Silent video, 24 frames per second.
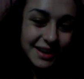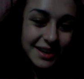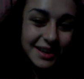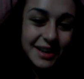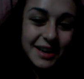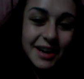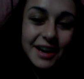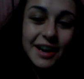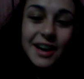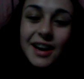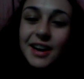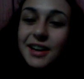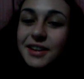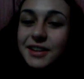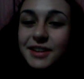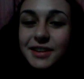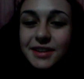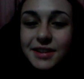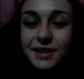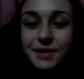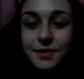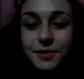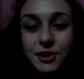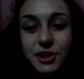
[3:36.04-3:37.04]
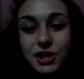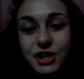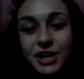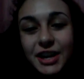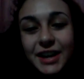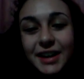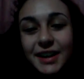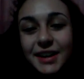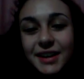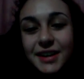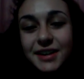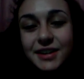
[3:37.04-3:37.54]
the characters have
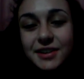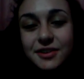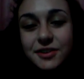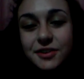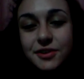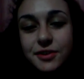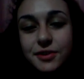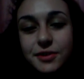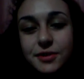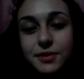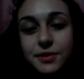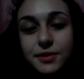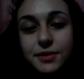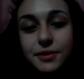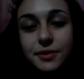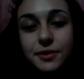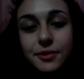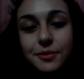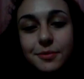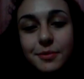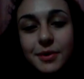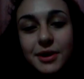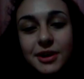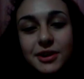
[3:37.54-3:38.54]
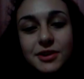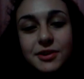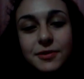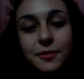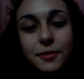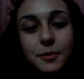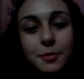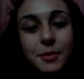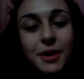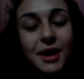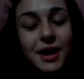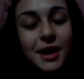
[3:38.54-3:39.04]
changed so much,
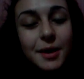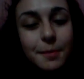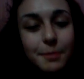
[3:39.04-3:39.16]
from